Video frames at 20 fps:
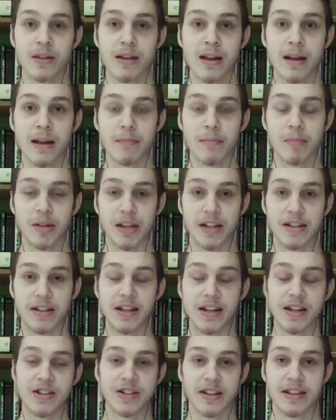but they
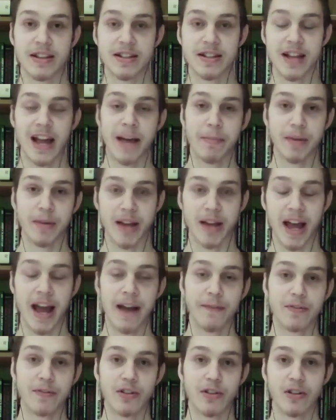teach that this happened
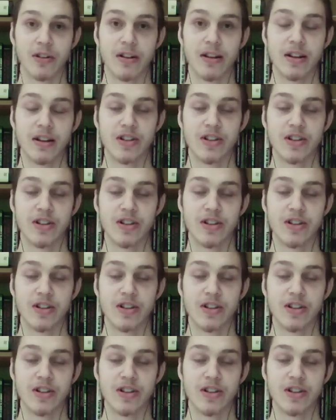after